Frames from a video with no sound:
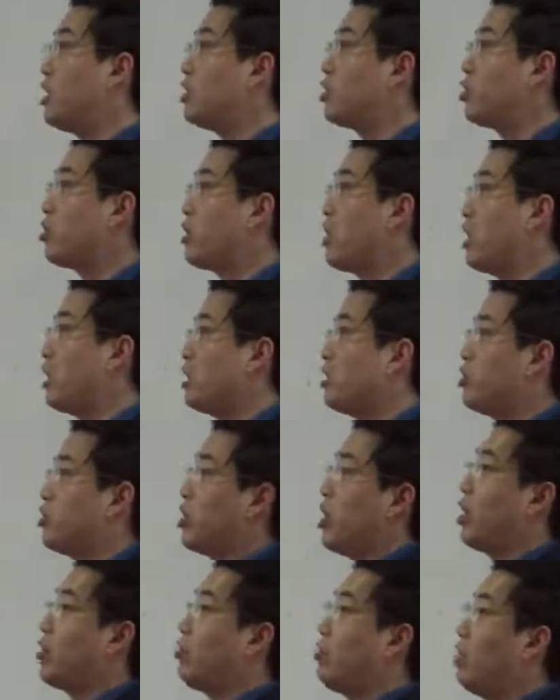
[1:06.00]
internet in
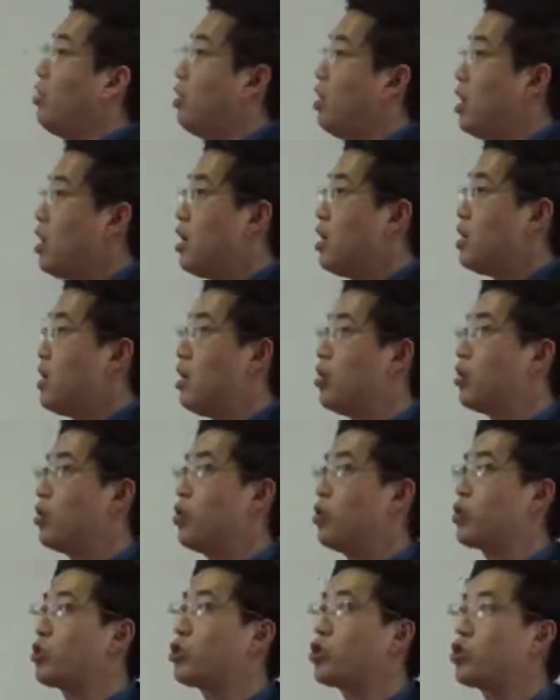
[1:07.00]
general, that
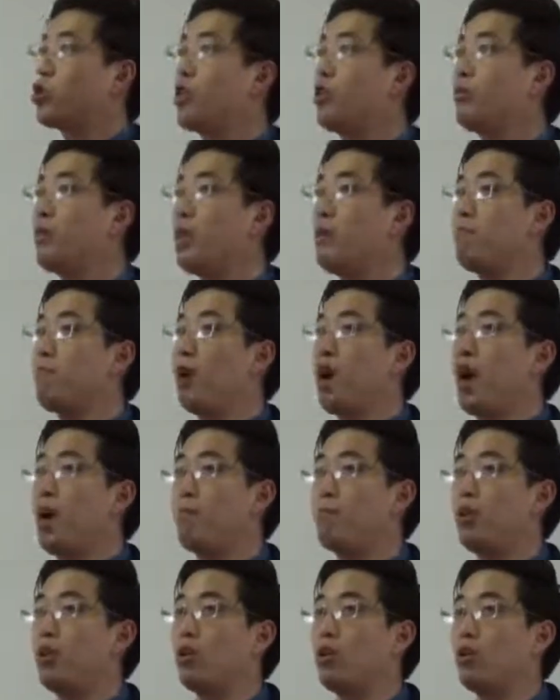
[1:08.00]
are extremely
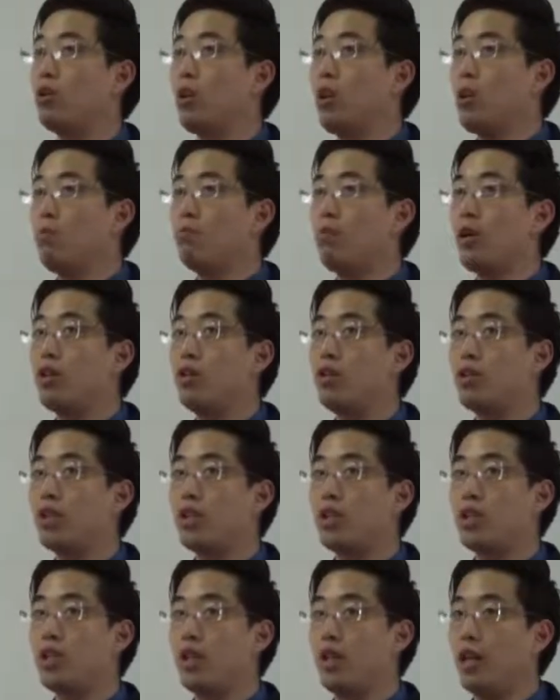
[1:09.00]
popular, but you
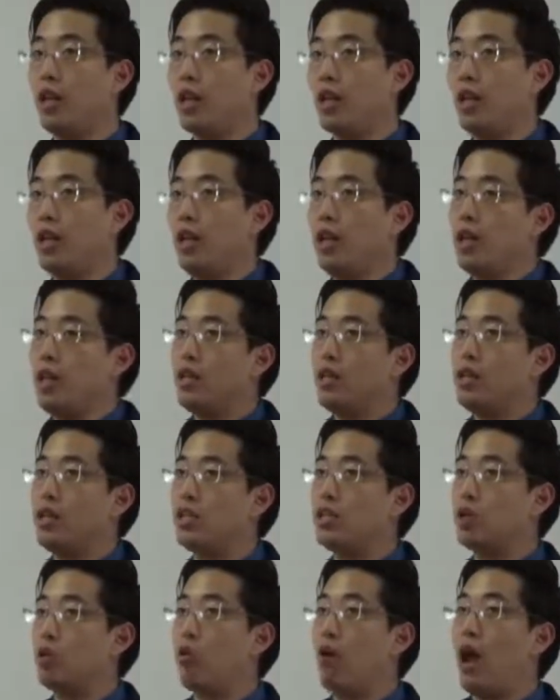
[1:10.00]
should delete.
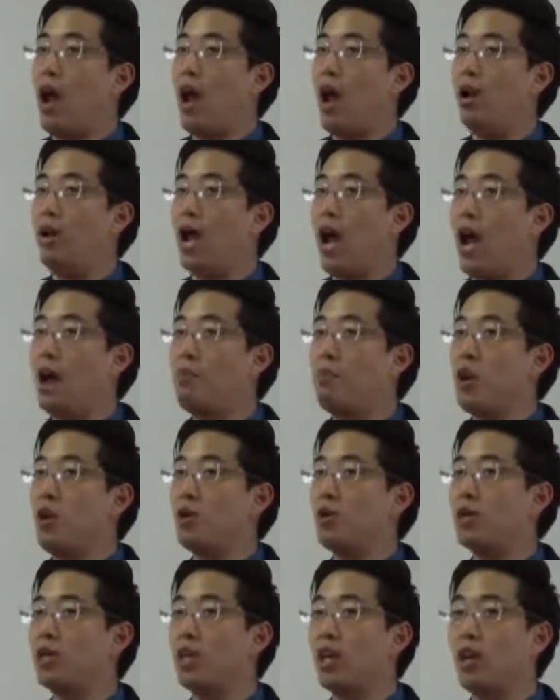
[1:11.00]
This crowd, I'm
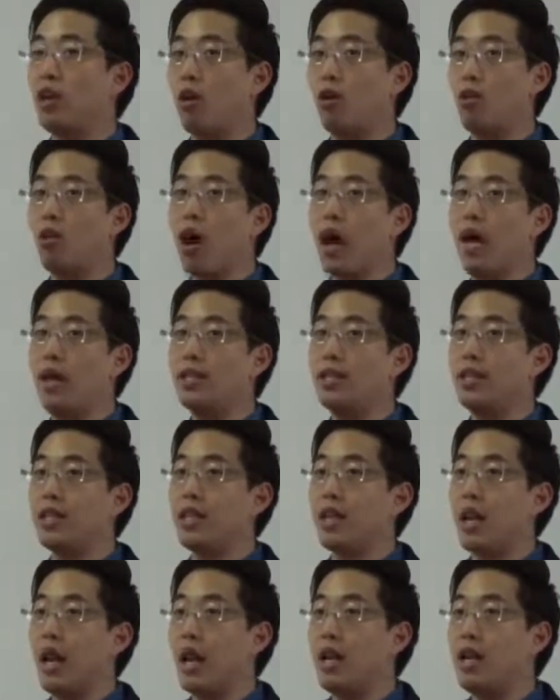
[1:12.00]
noticing they're
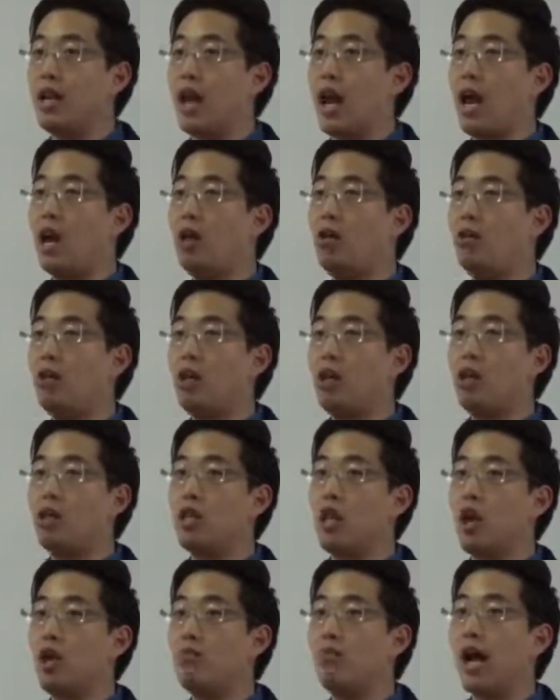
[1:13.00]
rising, and now
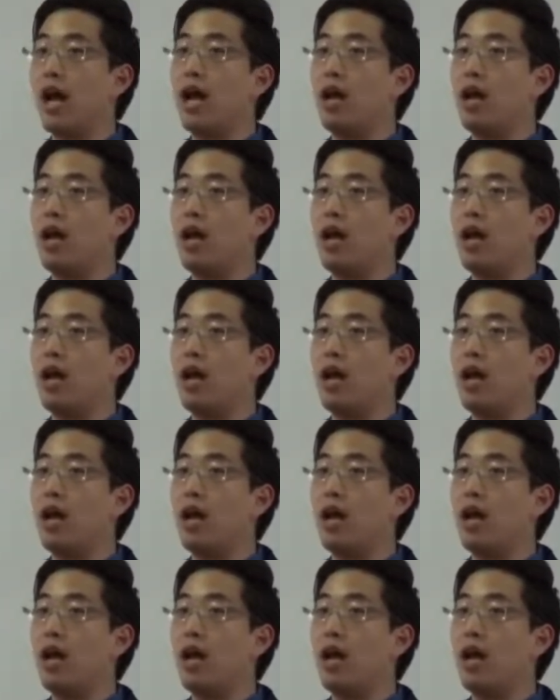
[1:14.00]
they're